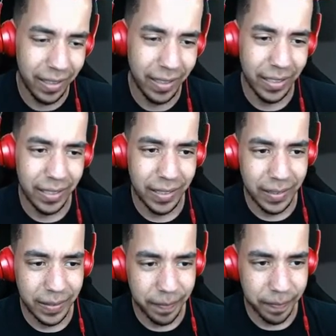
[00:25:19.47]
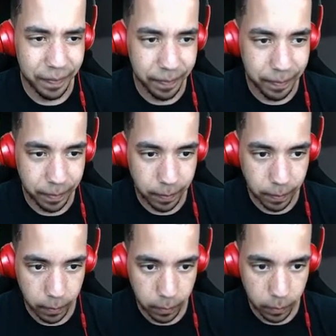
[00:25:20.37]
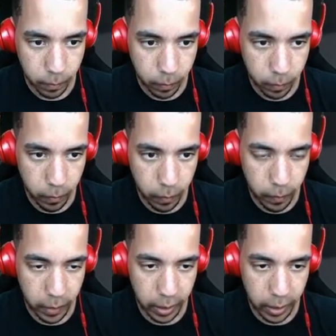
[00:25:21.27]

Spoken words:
(silence)